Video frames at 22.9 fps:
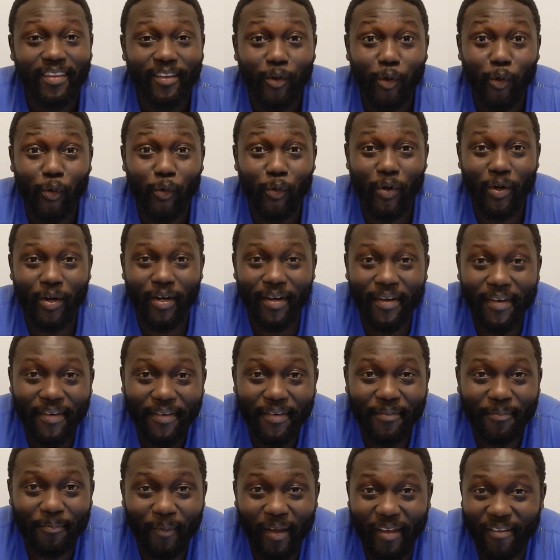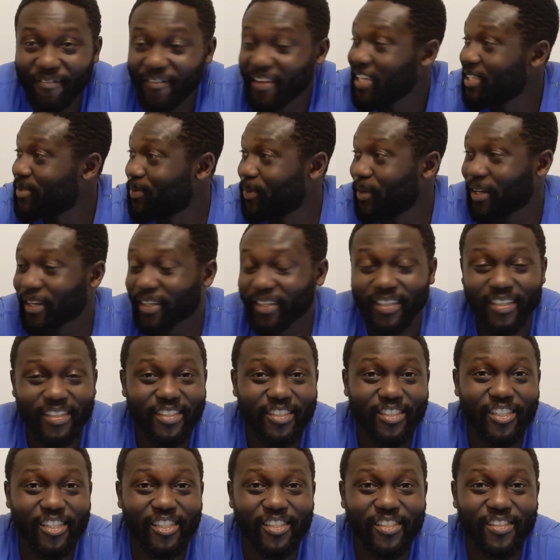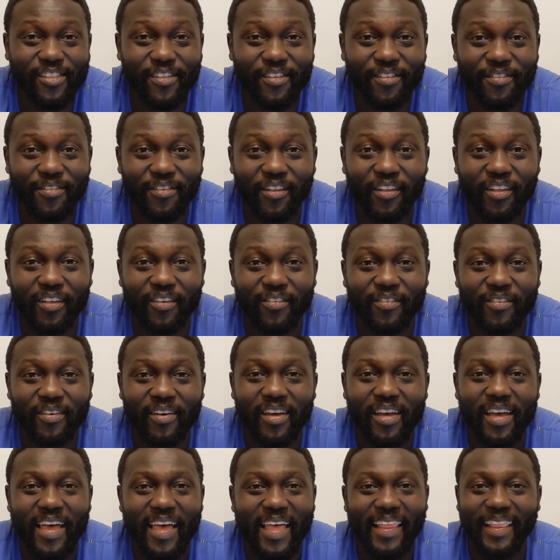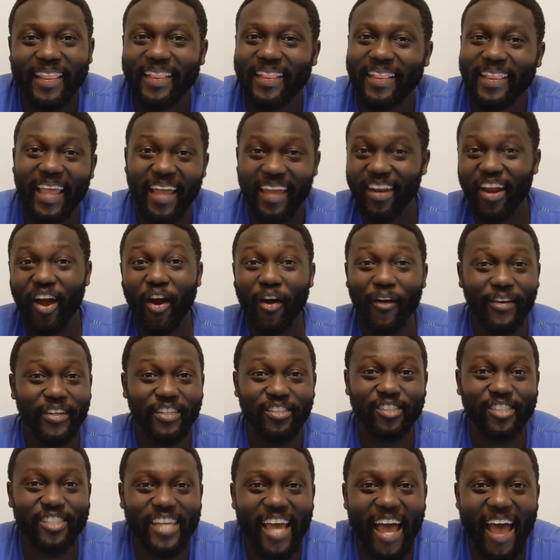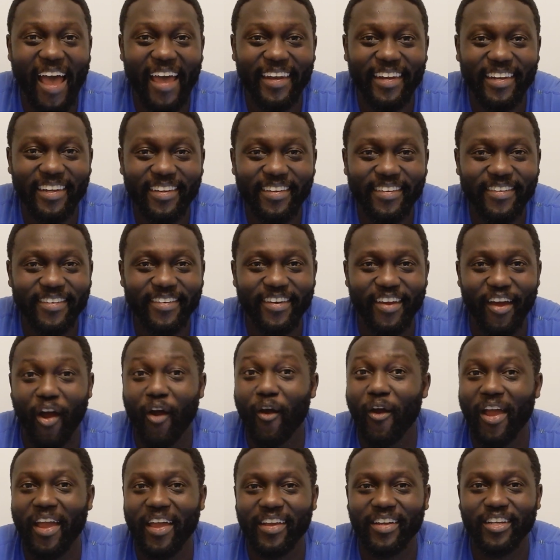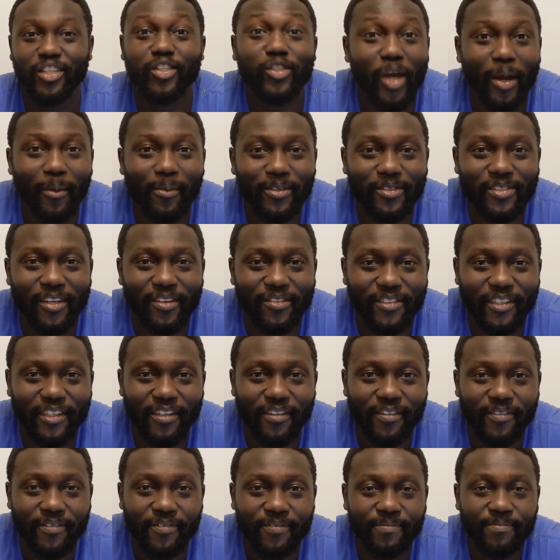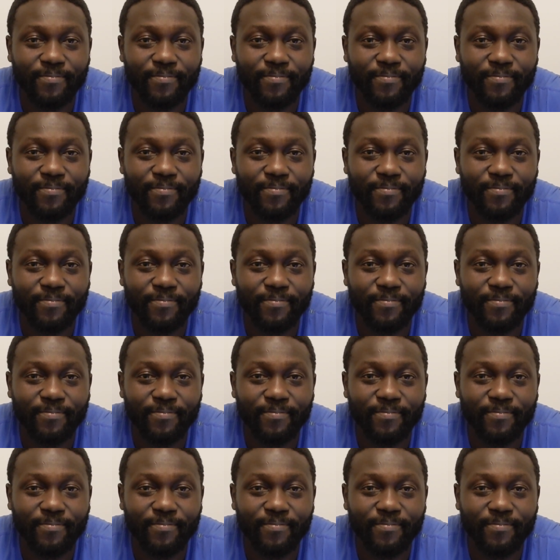Whew, my Facebook, just full of lighthearted chat. All right, strap yourselves in.